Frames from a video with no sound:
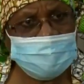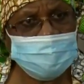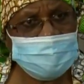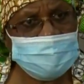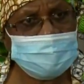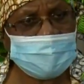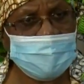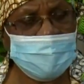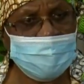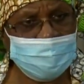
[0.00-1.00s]
reached
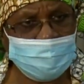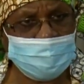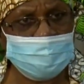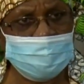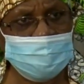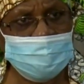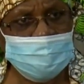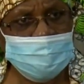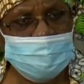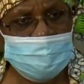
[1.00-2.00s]
a level
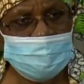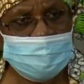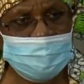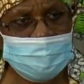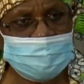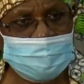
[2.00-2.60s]
that